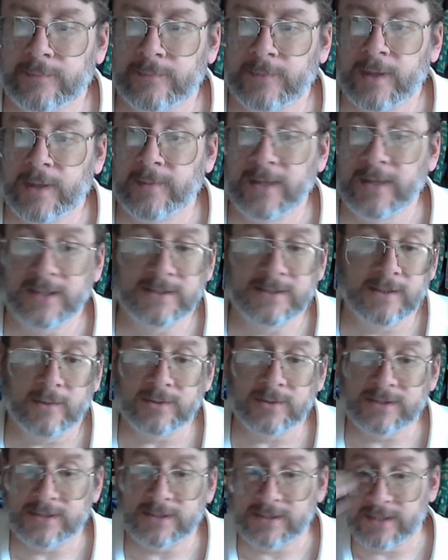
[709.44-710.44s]
I mean, it's no
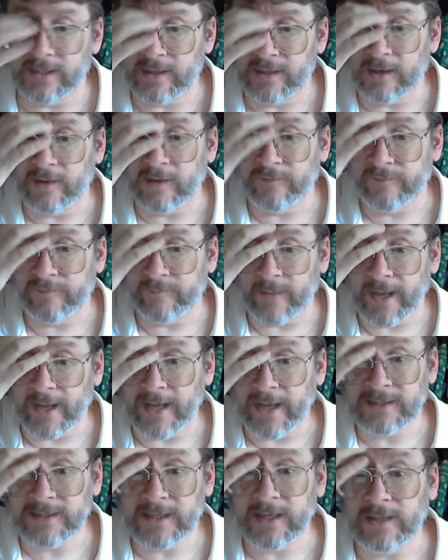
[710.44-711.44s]
skin off
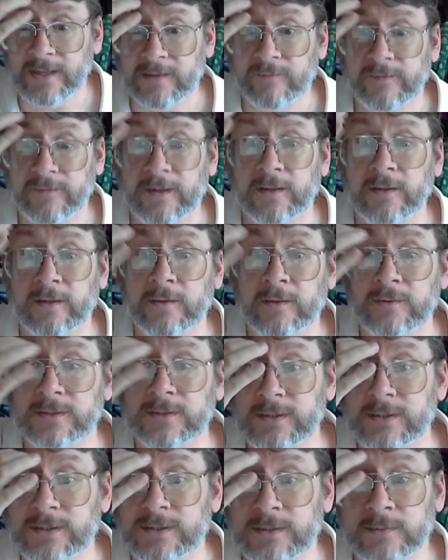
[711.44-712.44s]
my teeth if he
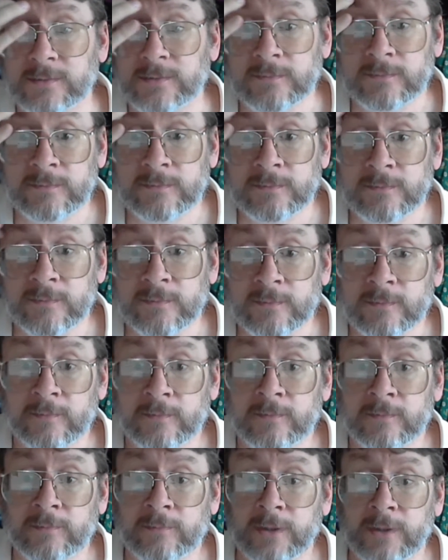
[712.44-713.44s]
loses.
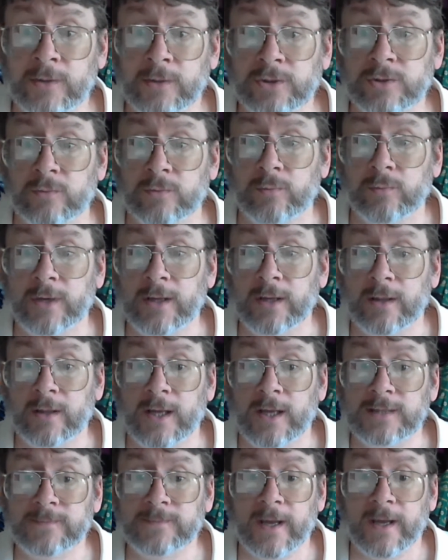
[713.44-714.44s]
But you should
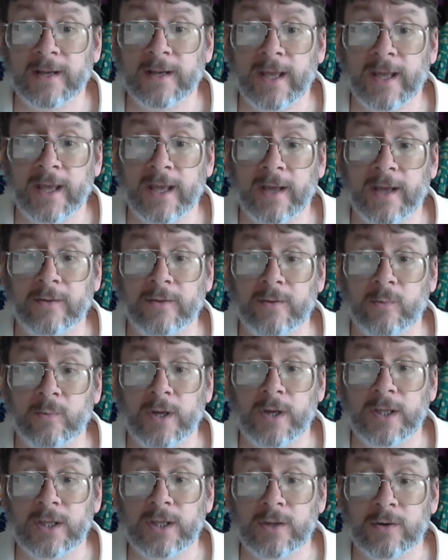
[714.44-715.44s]
realize by now that
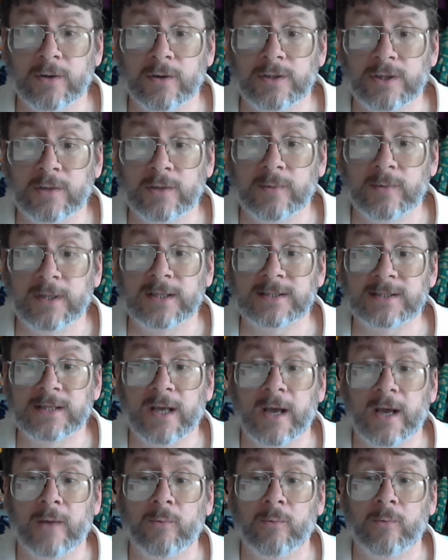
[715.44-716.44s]
what you're doing is
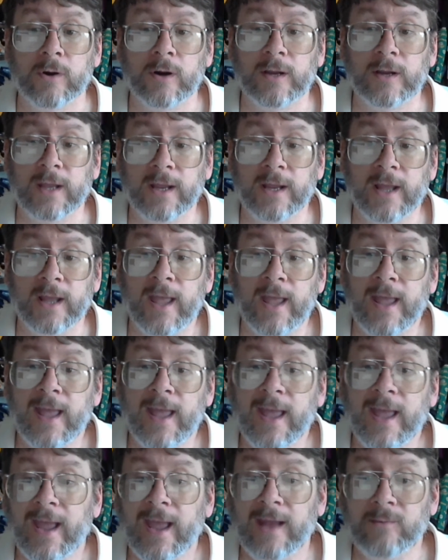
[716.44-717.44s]
not working
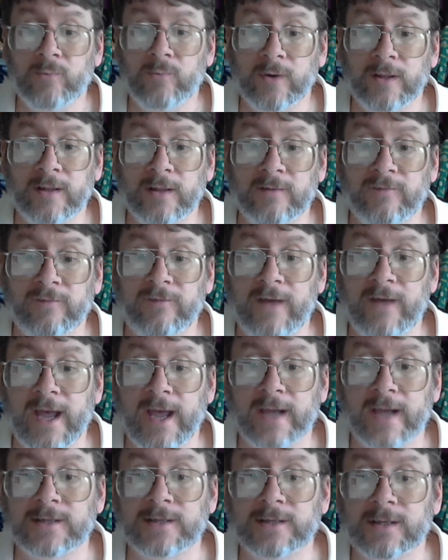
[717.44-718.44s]
and will in
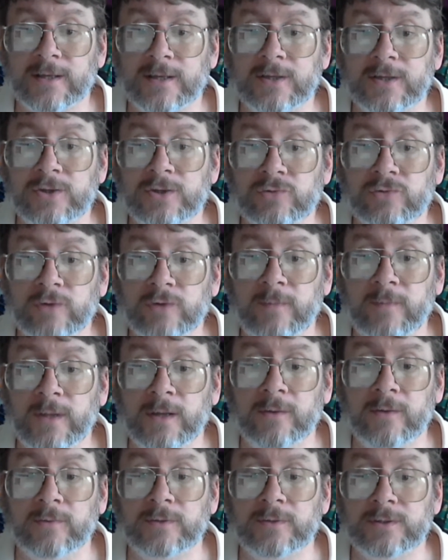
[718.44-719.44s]
fact
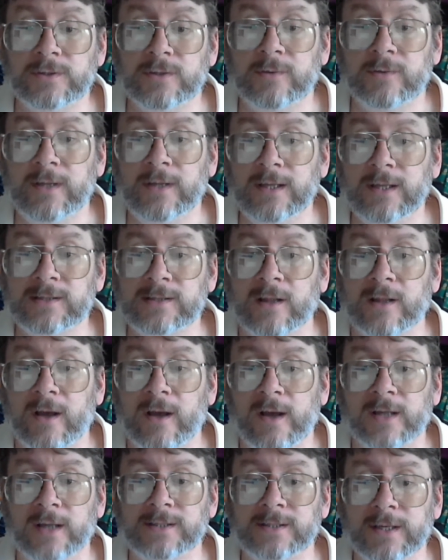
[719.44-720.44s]
contribute to his
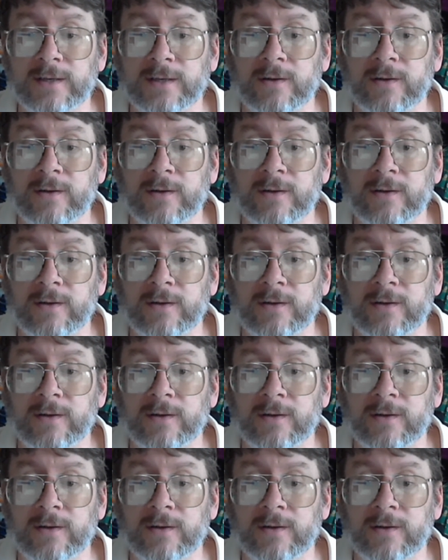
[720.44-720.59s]
loss in